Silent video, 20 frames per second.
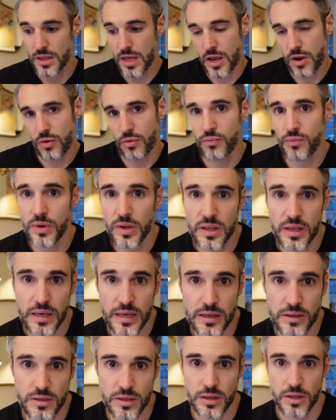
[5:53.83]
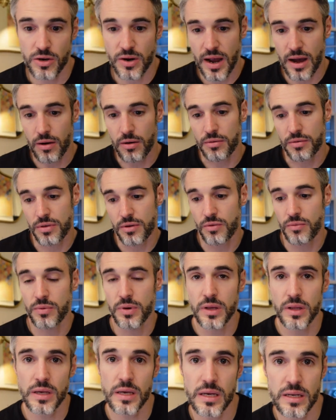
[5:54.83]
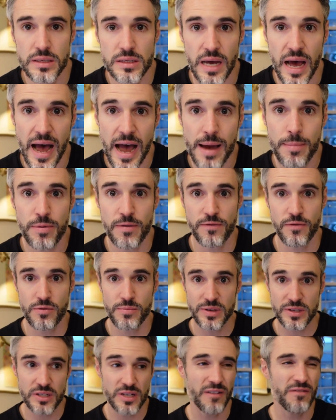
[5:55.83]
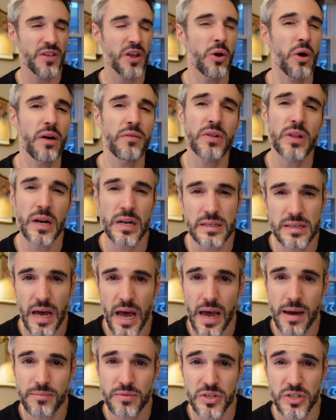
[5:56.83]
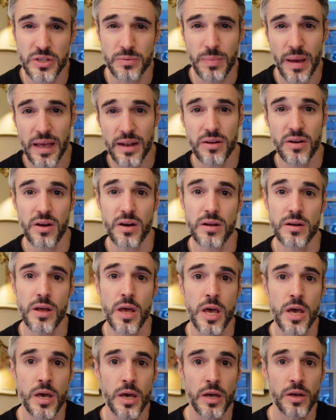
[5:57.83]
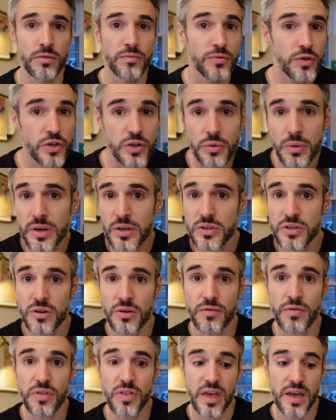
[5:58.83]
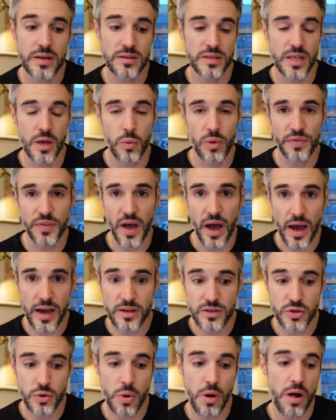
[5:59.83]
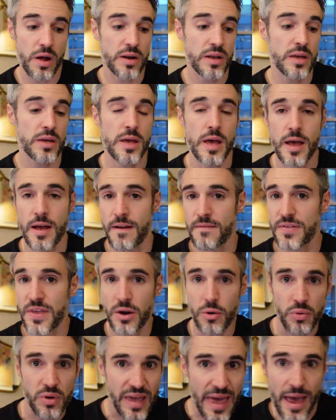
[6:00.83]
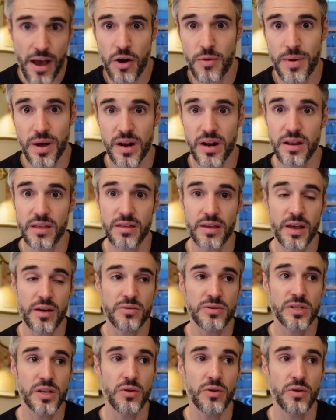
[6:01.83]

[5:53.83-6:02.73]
They're really into their health. They're really into high performance stuff. They don't have a lot of time to spend on doing certain things. They want the highest quality. They don't care about anything else.